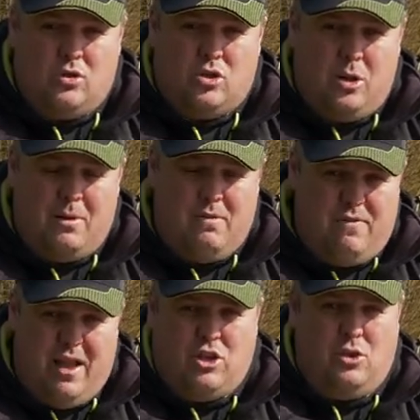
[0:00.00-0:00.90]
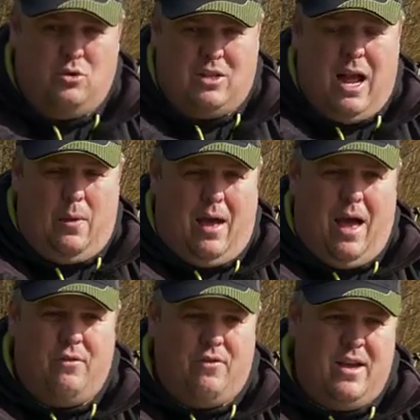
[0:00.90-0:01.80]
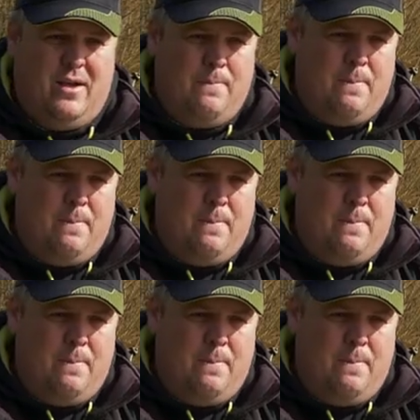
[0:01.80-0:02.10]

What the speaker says: There's so many venues now that have